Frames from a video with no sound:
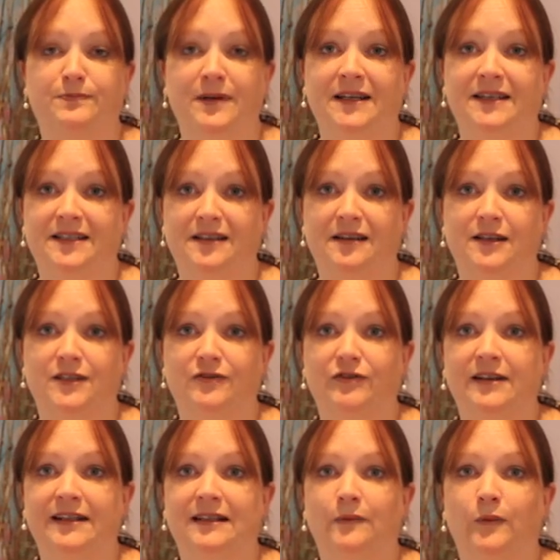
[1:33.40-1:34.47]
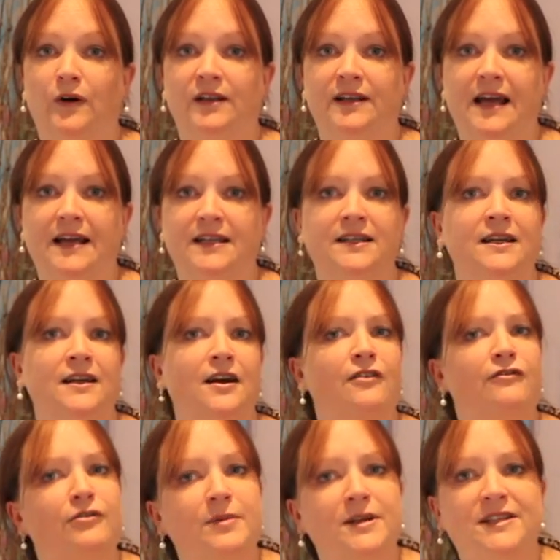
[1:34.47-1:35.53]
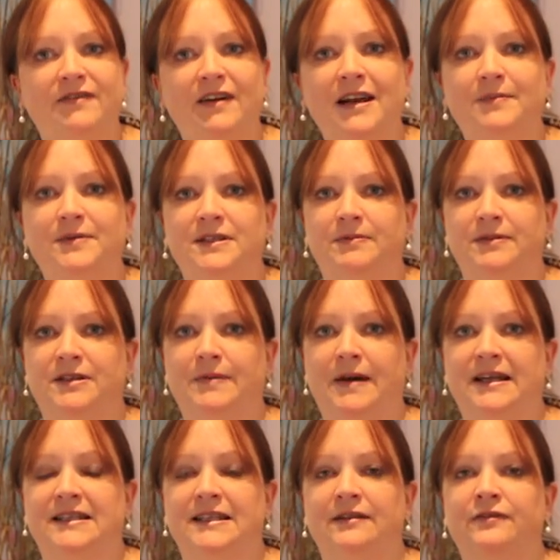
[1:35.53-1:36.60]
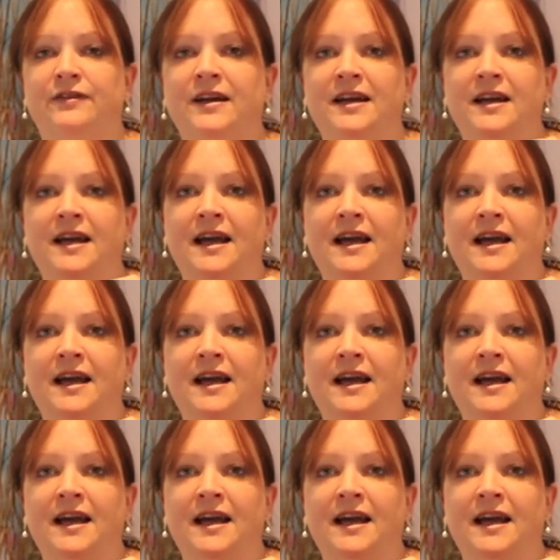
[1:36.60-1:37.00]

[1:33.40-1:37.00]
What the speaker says: being discussed for a little while yet. From a developer's perspective,